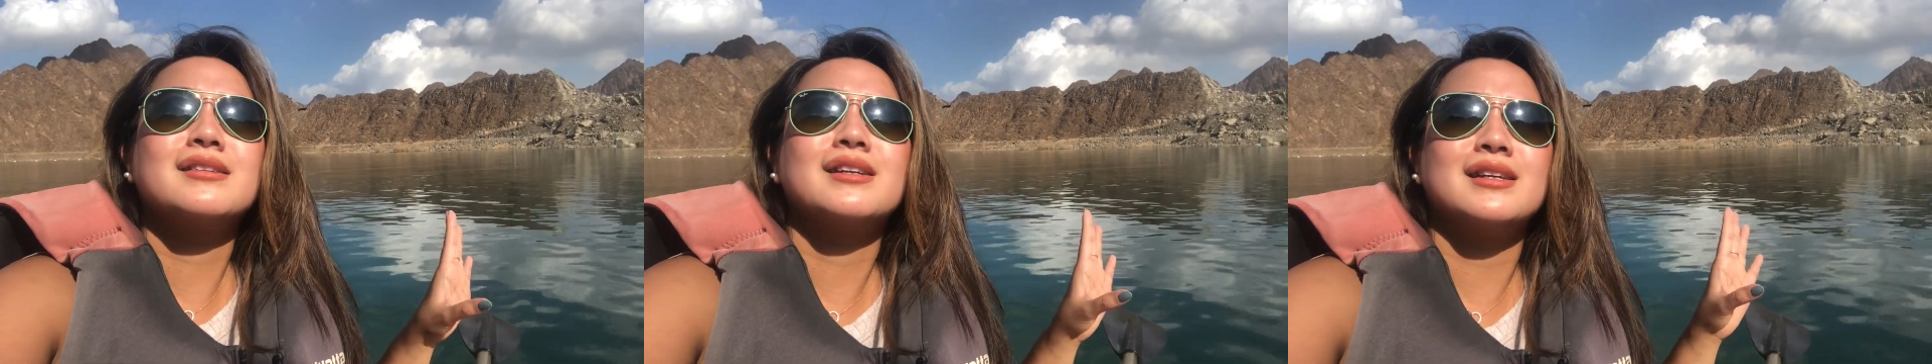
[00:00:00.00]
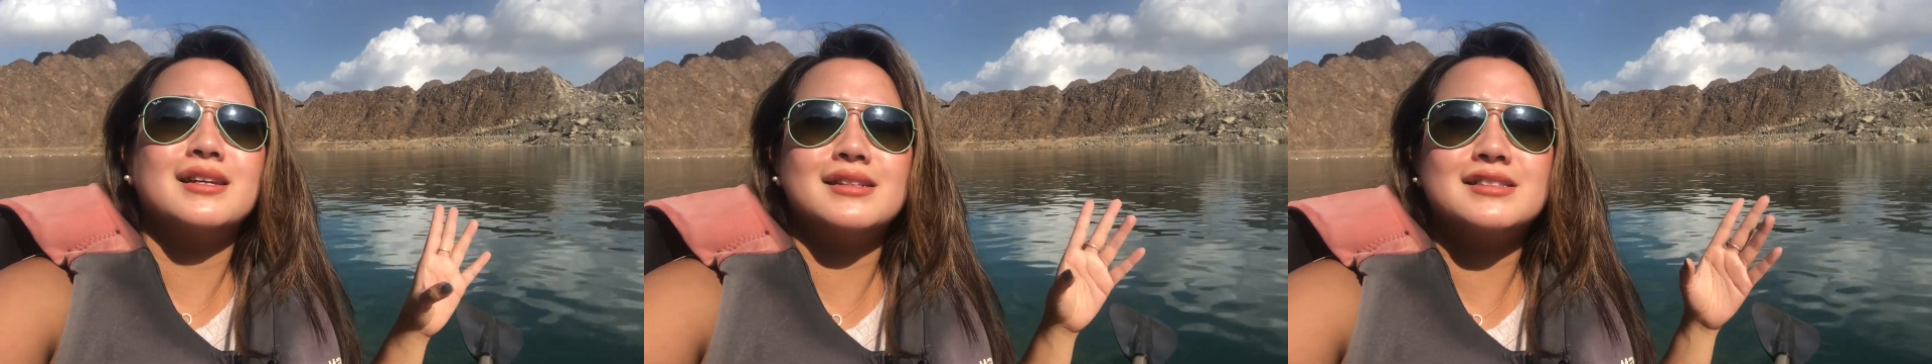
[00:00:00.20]

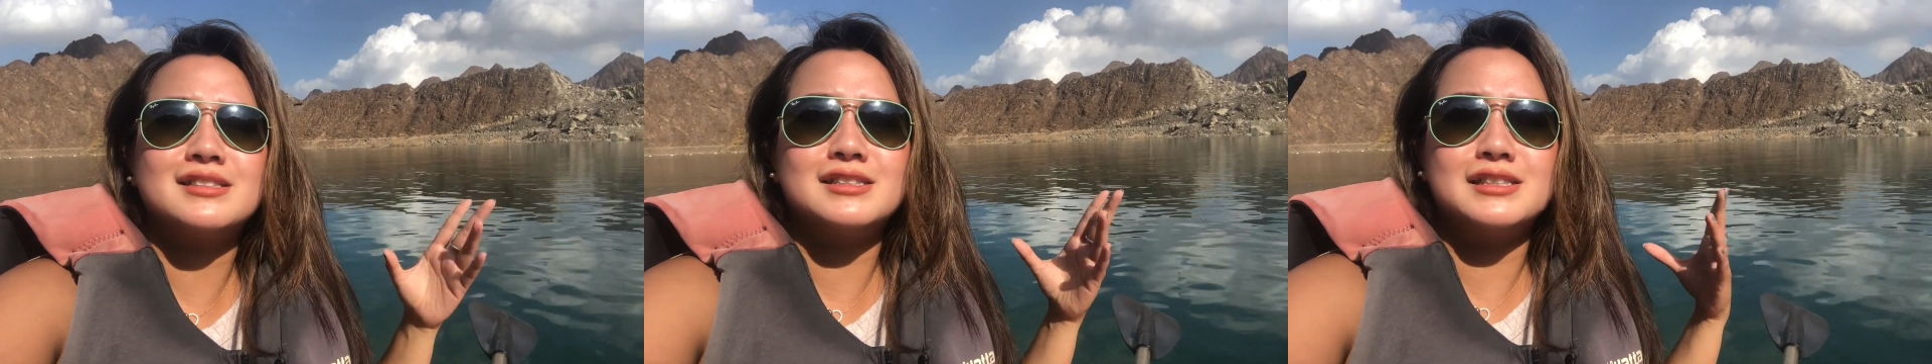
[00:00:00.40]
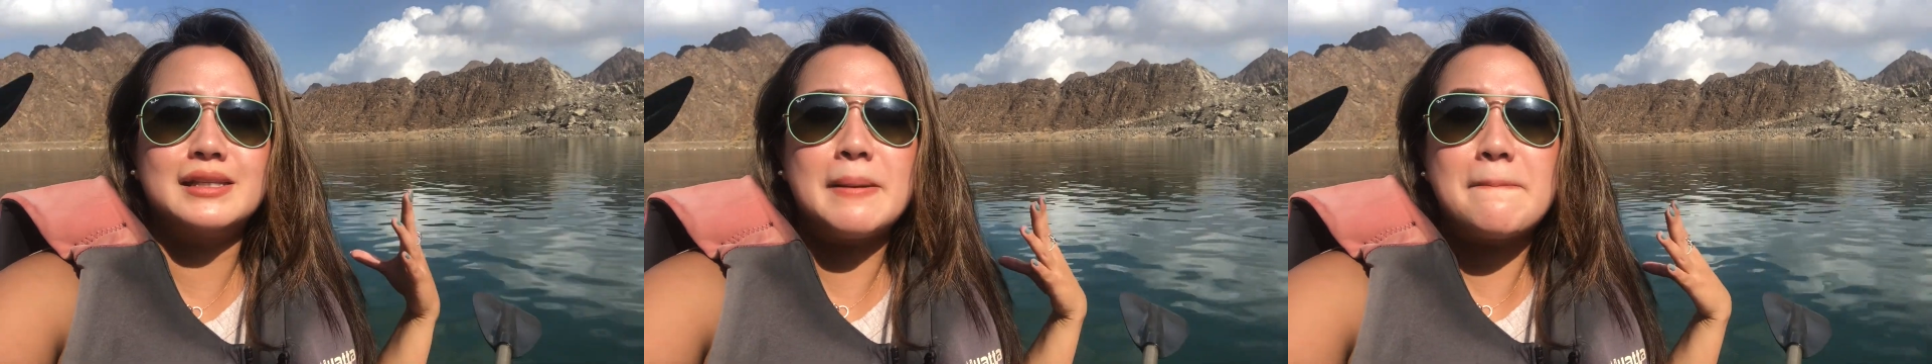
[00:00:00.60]
it's
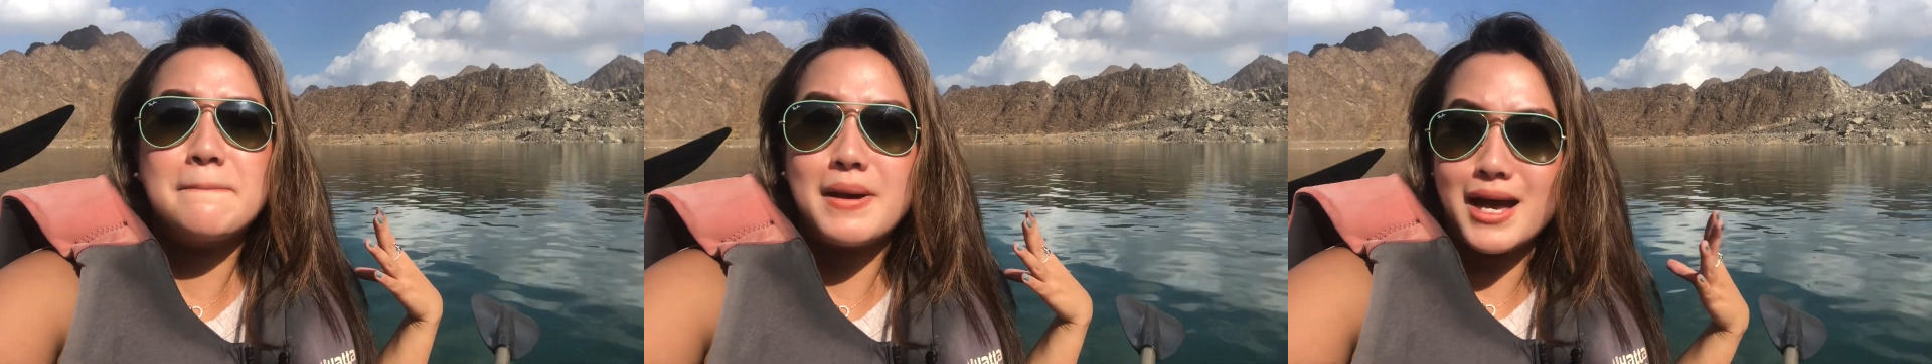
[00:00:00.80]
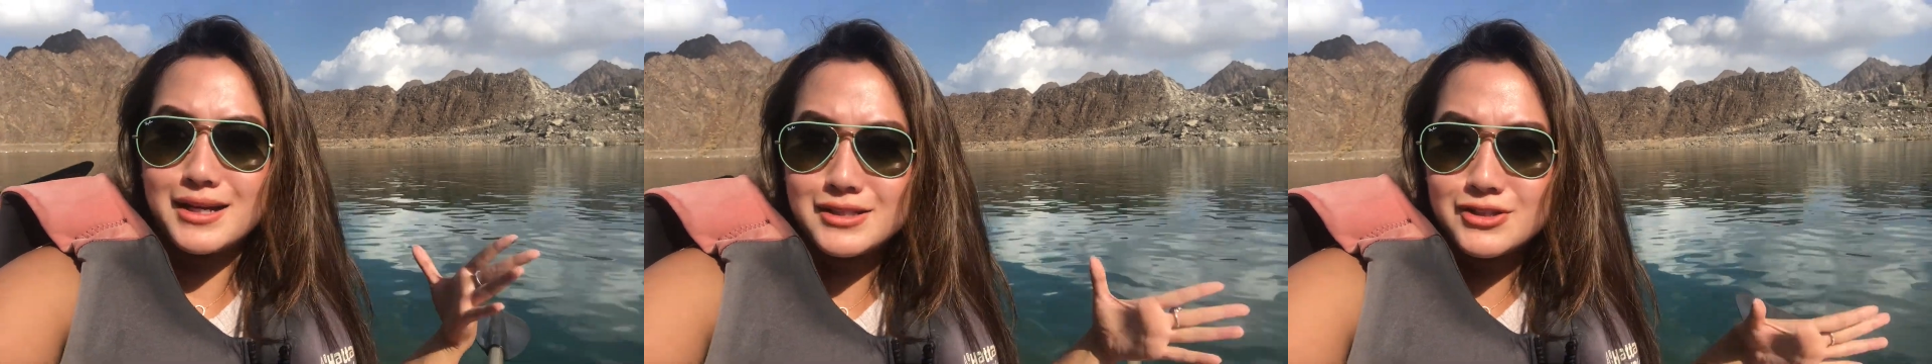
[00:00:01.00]
the
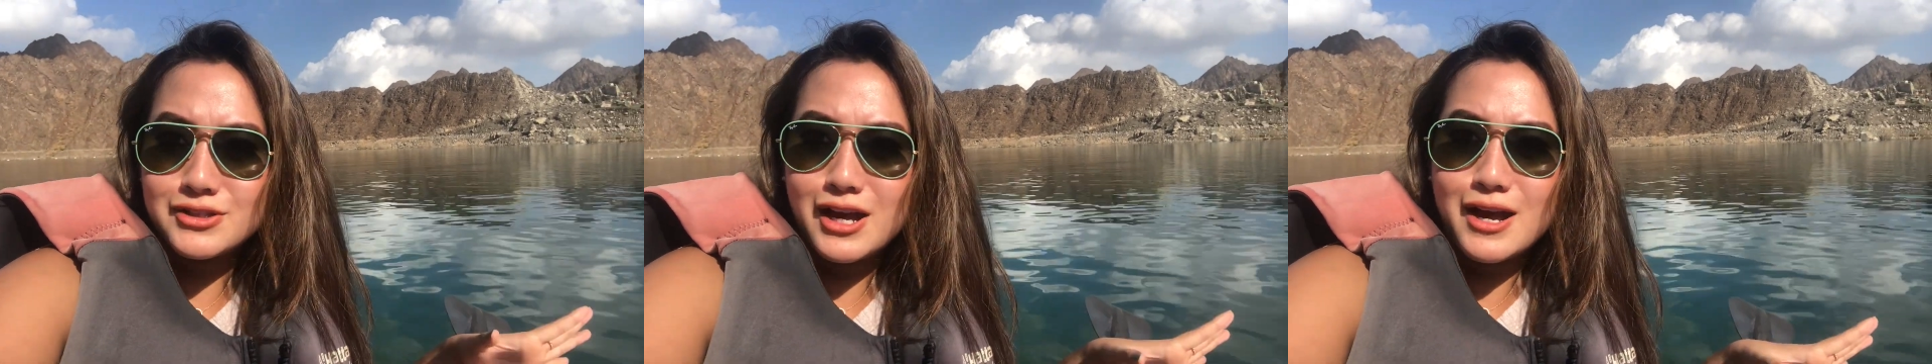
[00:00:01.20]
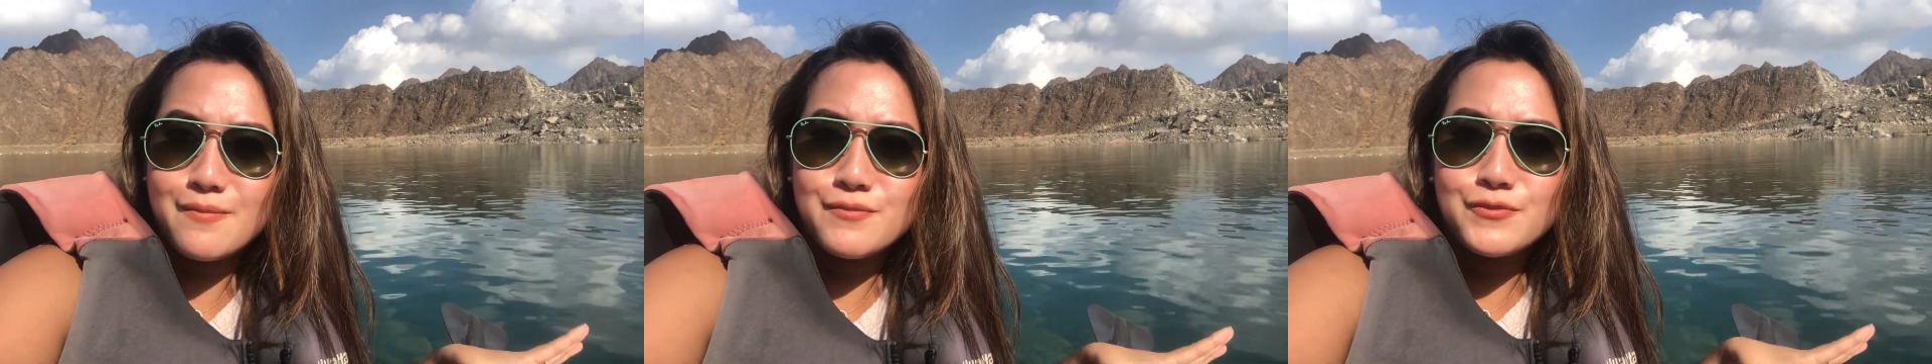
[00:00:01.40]
best
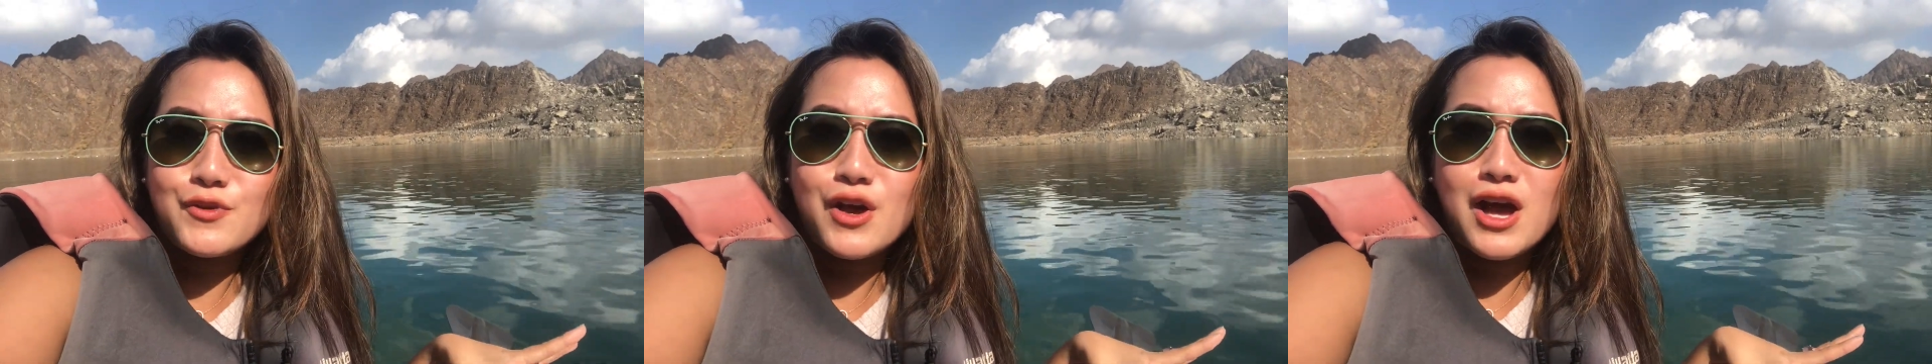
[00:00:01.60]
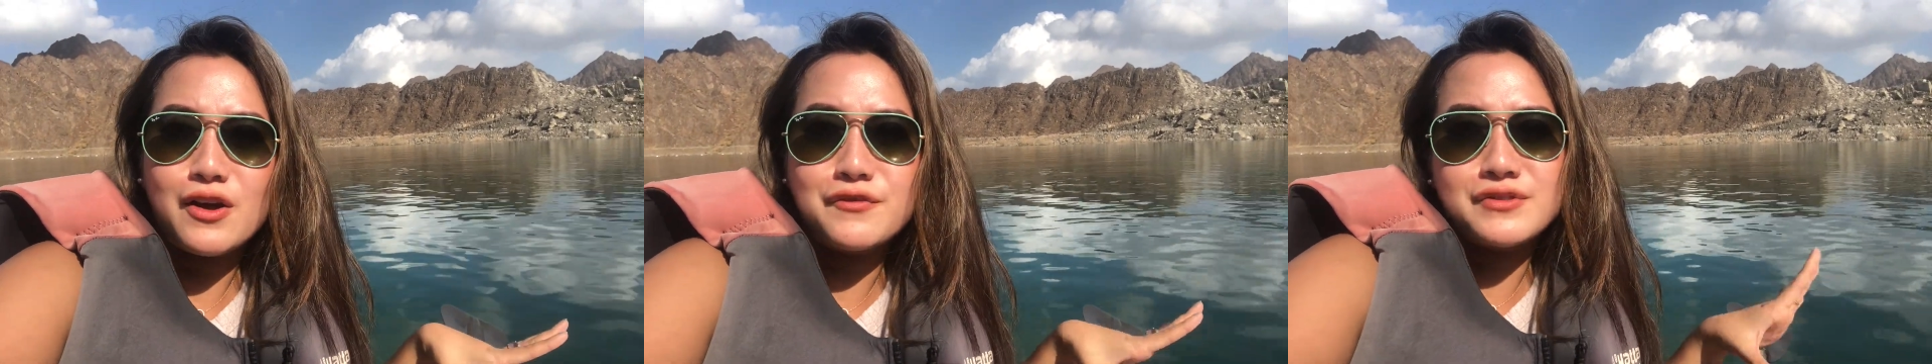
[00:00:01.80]
time to
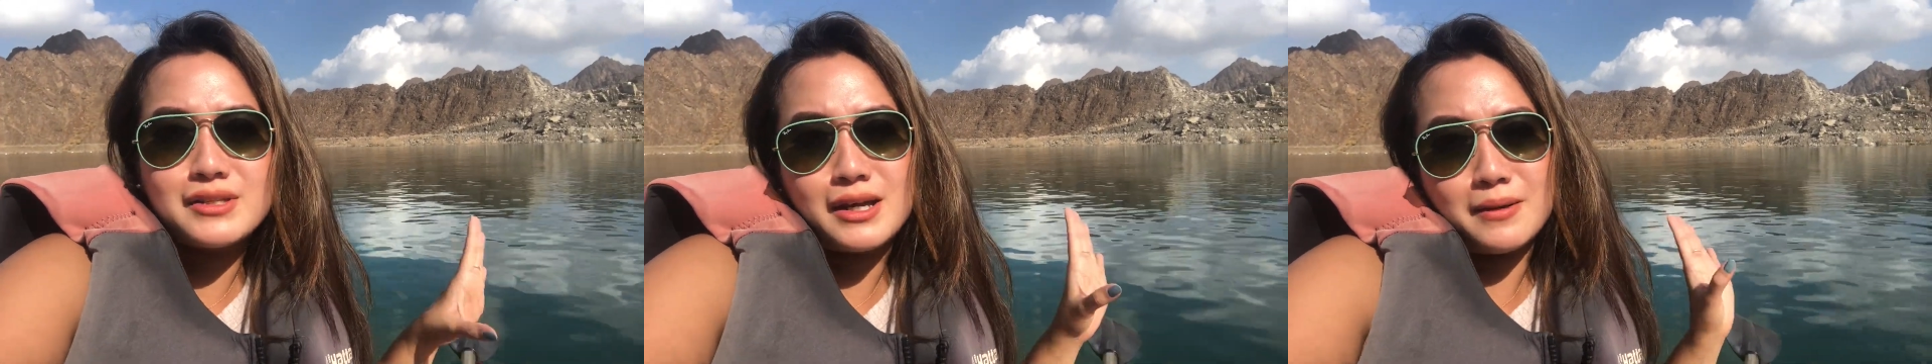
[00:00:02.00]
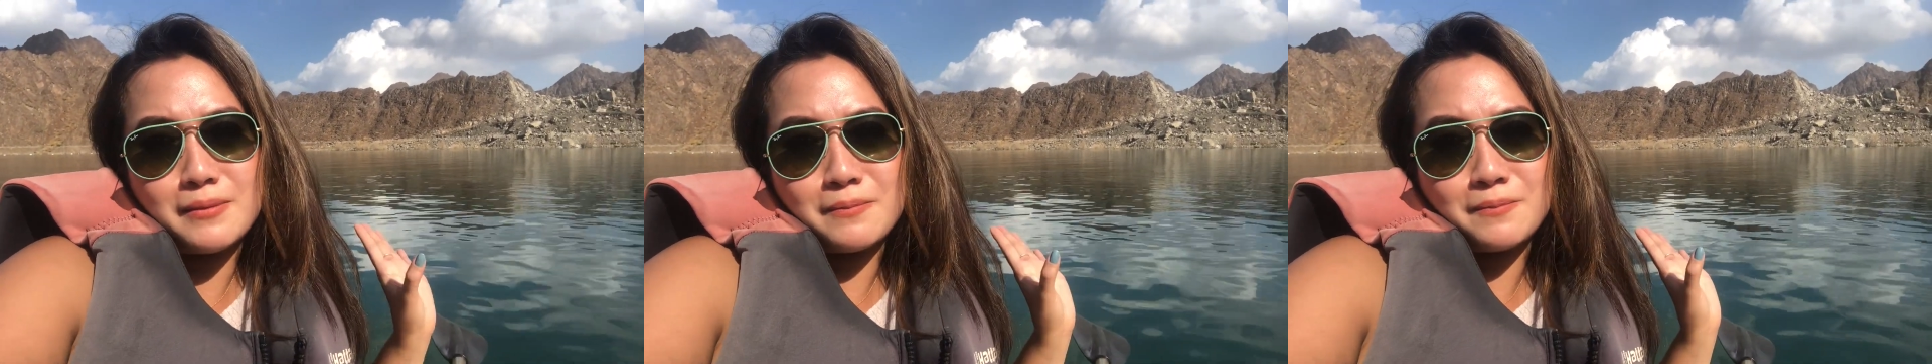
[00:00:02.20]
have
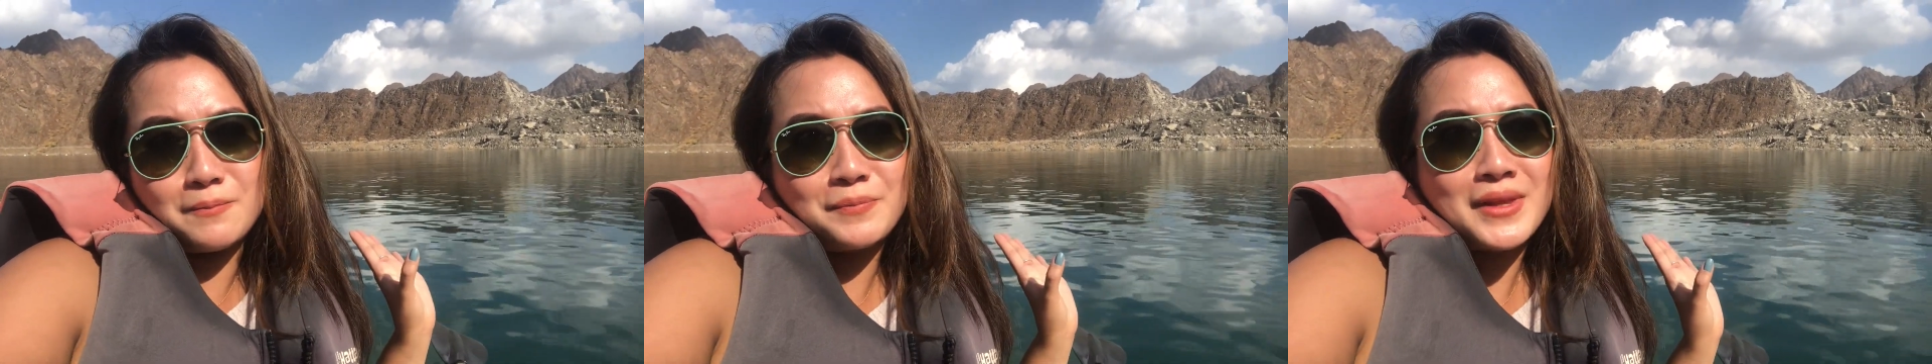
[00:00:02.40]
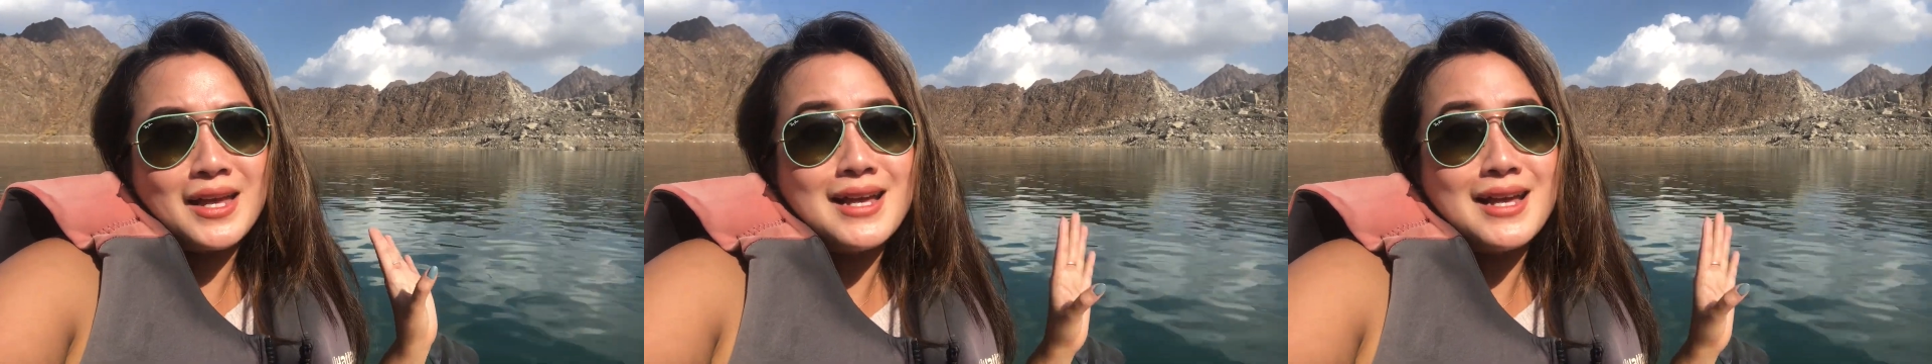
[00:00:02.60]
some